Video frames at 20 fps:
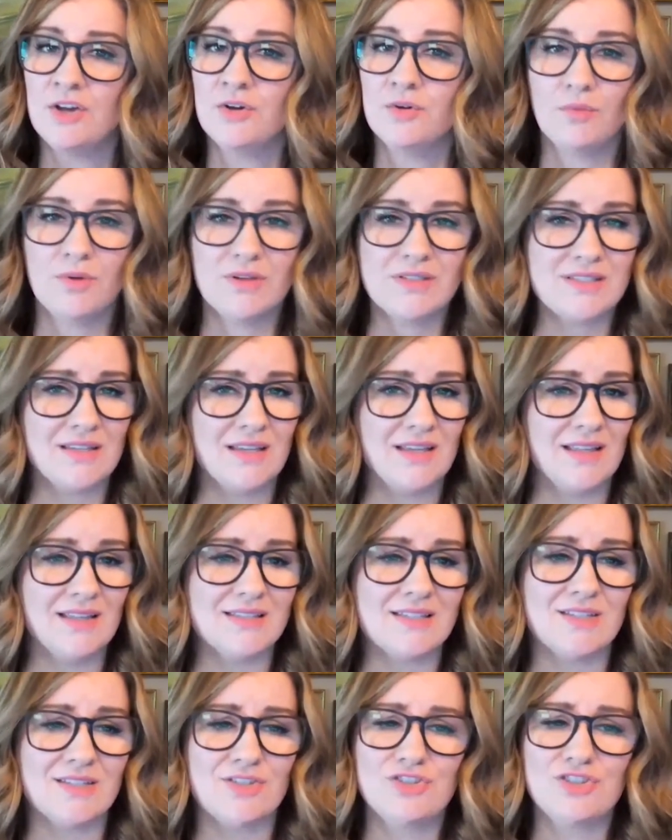Once again,
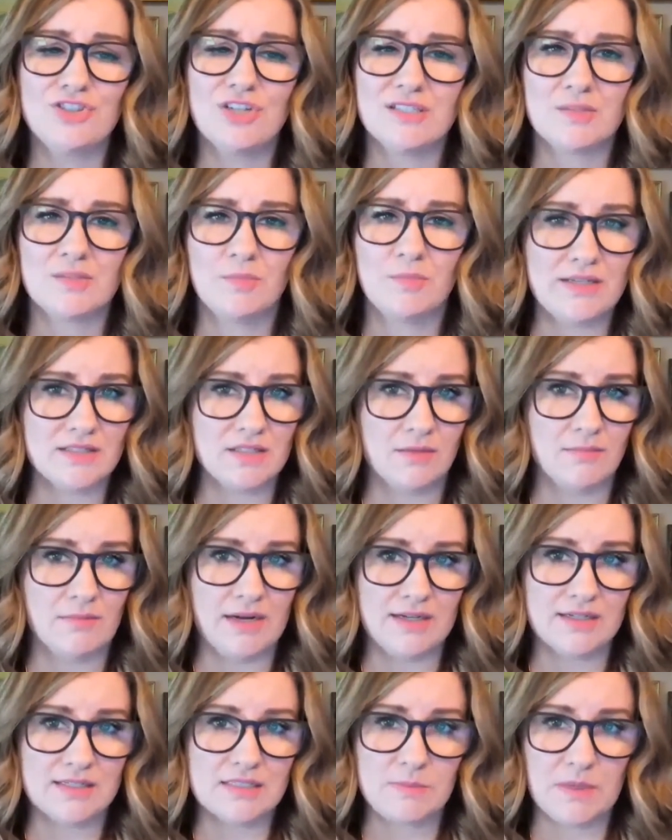this is just based on
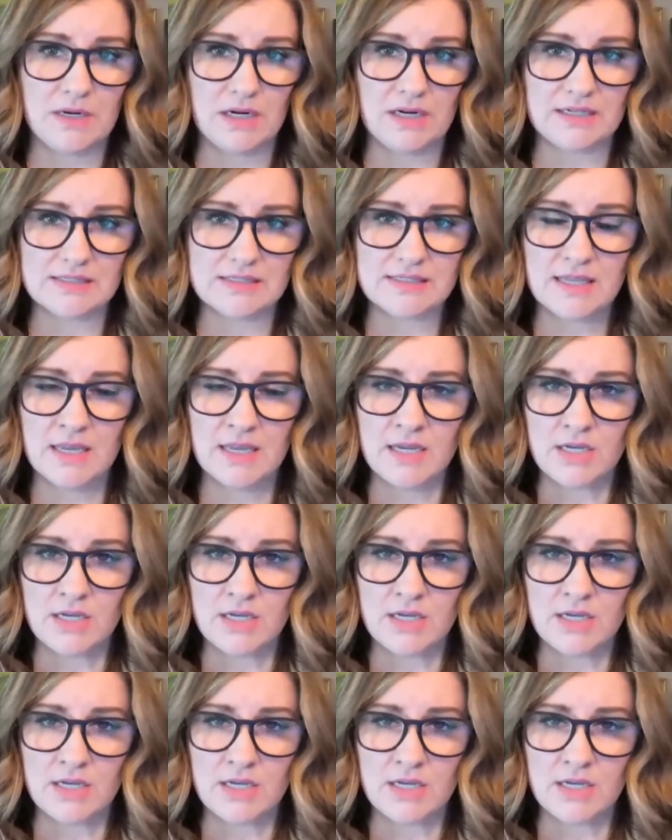my experience.